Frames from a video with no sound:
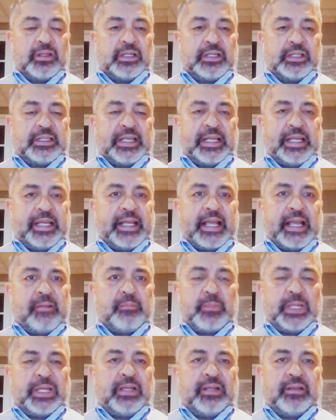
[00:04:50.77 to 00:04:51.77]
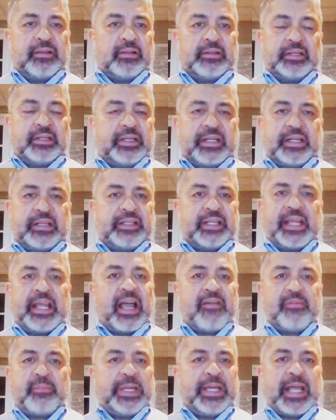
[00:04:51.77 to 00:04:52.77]
that
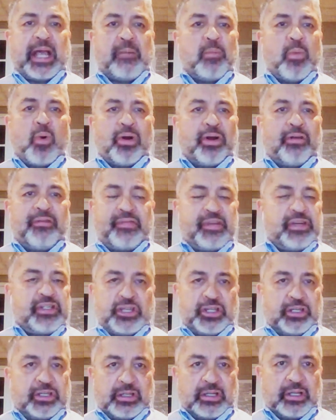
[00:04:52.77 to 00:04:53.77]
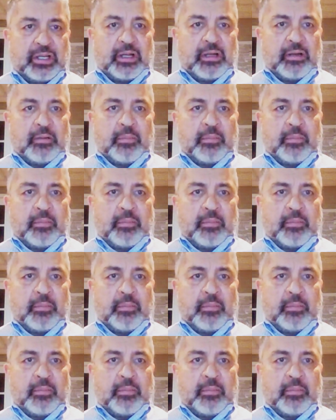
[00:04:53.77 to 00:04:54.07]
they have become more efficient